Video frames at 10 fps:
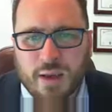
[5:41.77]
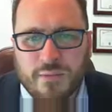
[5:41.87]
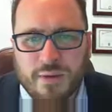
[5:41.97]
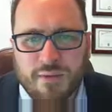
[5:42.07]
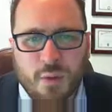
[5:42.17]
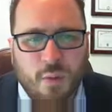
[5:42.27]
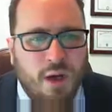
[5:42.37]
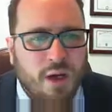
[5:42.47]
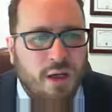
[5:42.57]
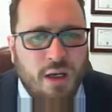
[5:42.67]

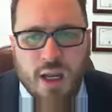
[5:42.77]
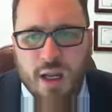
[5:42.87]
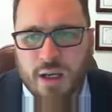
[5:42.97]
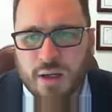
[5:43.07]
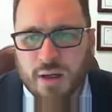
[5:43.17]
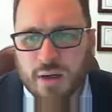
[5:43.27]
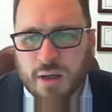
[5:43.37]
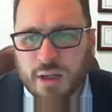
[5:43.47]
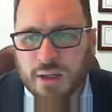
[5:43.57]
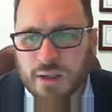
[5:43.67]
1051, and here
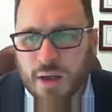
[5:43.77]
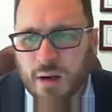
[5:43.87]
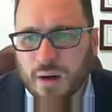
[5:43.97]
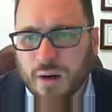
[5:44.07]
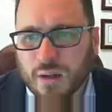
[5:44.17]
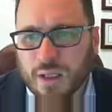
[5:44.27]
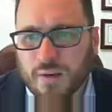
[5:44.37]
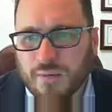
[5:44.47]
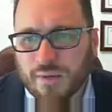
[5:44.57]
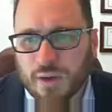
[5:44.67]
is our
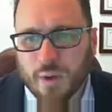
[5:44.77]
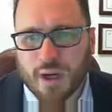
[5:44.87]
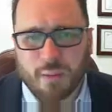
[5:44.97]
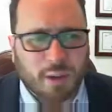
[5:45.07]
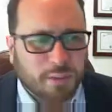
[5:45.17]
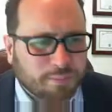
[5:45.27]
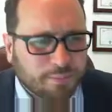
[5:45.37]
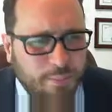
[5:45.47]
1051 number.